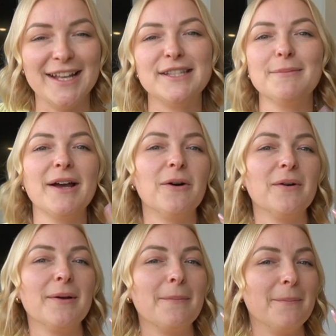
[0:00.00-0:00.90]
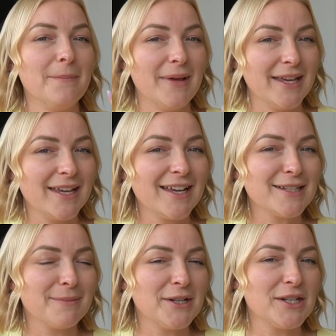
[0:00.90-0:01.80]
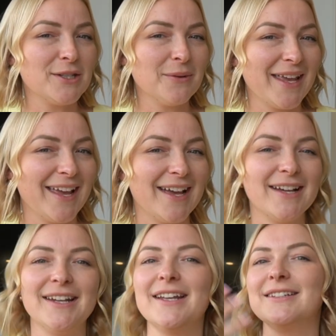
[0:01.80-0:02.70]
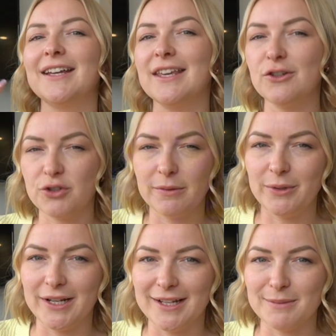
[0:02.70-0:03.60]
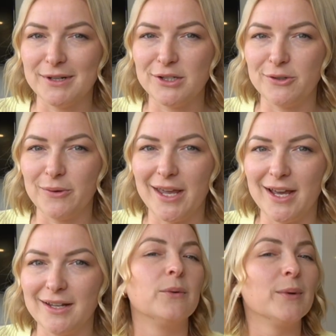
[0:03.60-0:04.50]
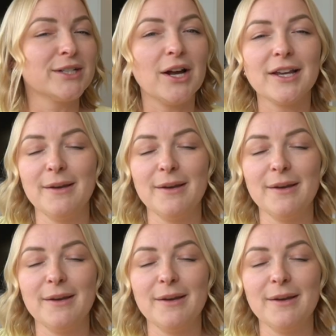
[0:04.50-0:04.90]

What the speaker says: It's about making as much as you can and contributing as much as you can. We're talking